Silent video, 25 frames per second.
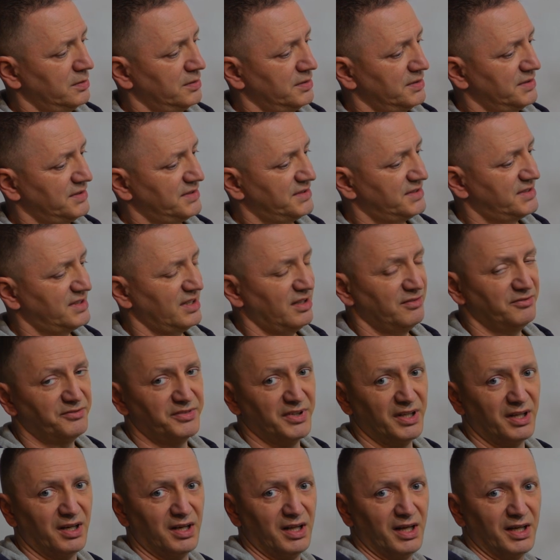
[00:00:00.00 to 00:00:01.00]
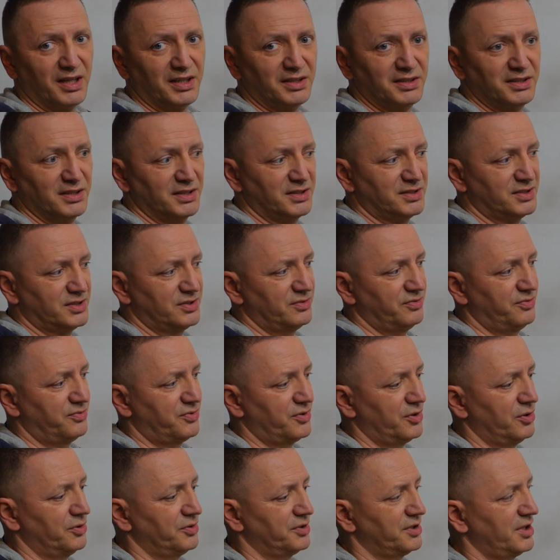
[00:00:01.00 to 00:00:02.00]
Something like this
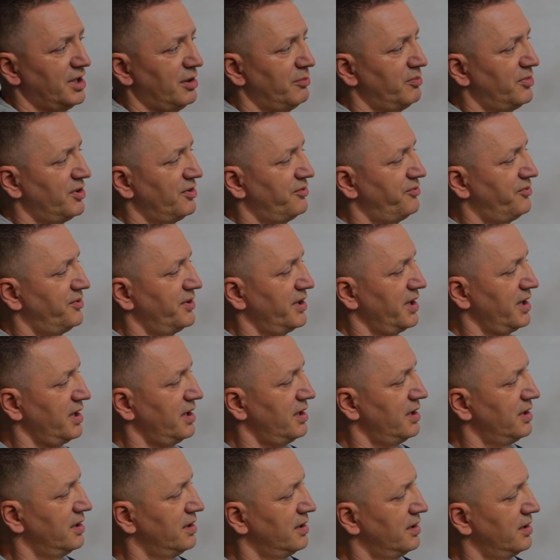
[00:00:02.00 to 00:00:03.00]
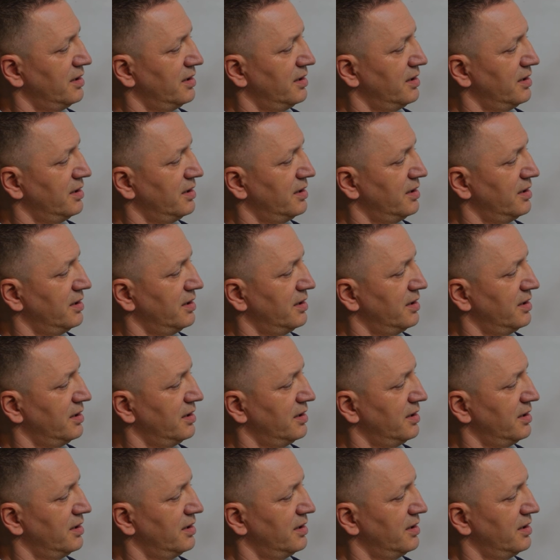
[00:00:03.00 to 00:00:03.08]
front number 3.